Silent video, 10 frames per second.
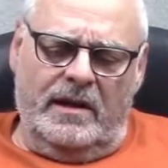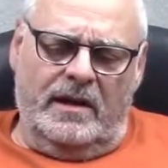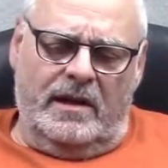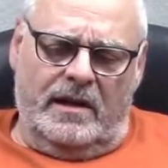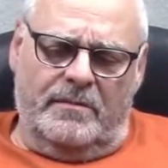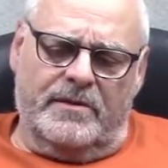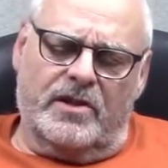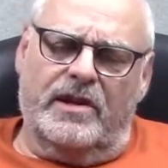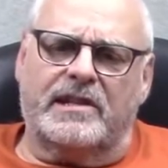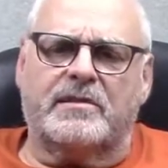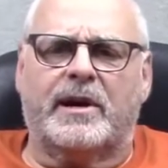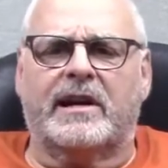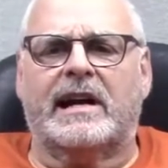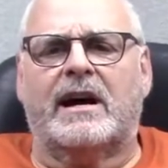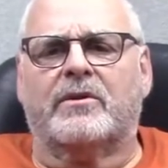So that's about
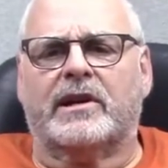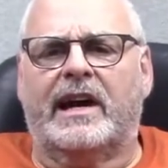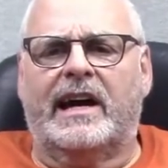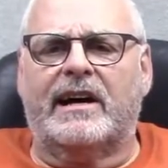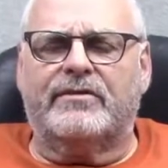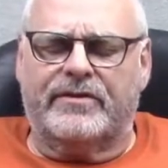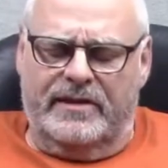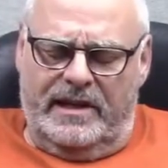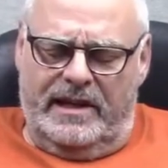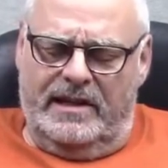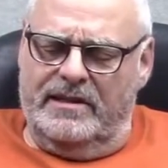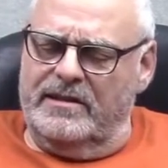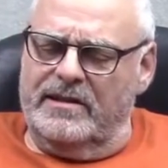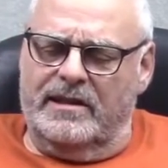an hour and a half, and